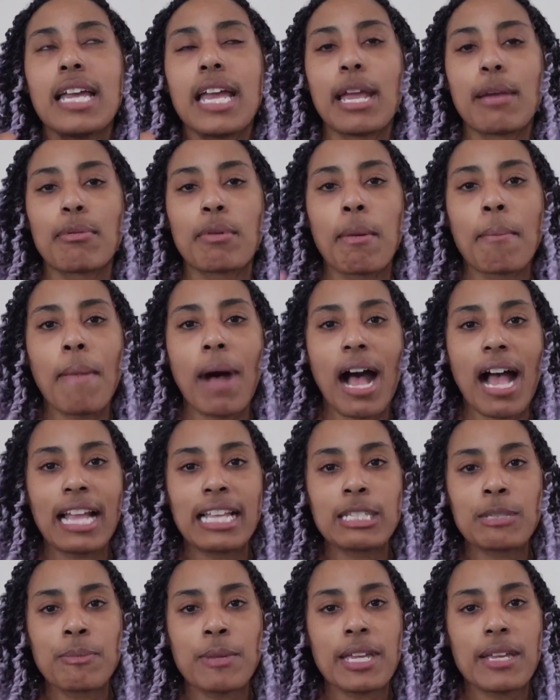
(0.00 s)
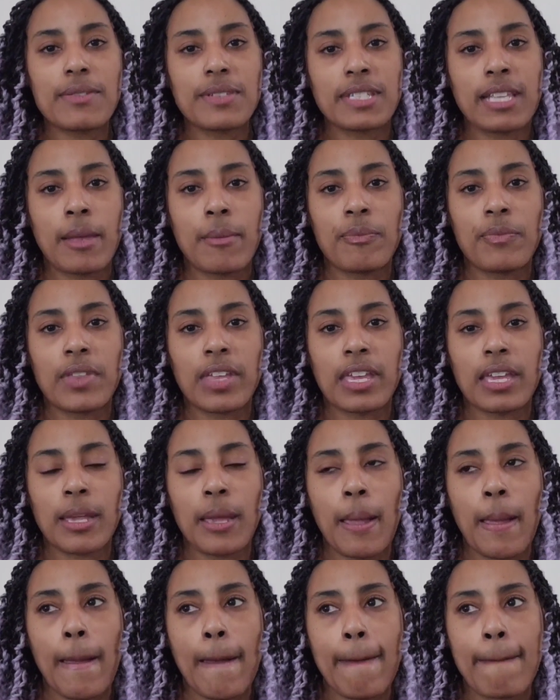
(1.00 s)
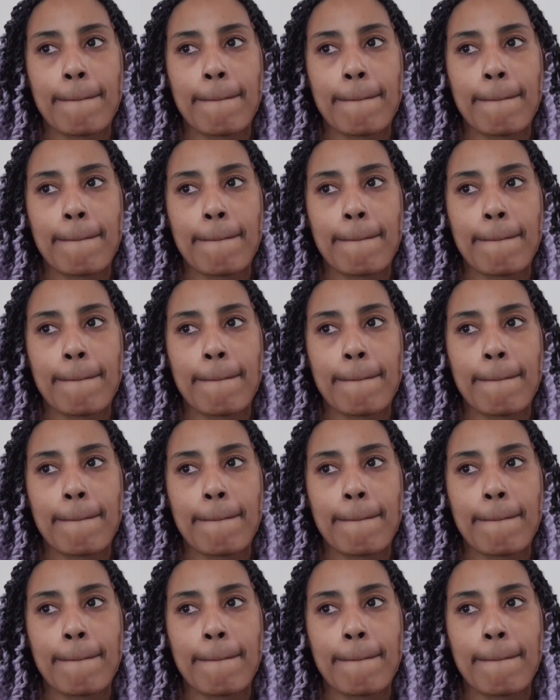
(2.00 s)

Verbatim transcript: it reminds me of something